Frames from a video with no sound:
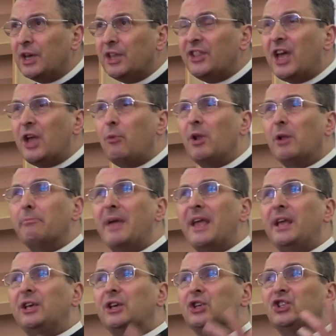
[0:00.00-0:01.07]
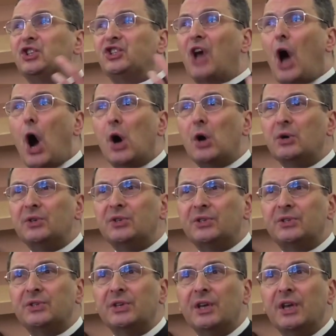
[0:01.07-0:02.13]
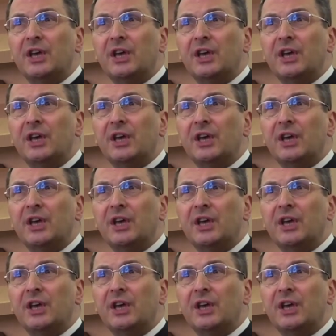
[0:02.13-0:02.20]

they will make songs,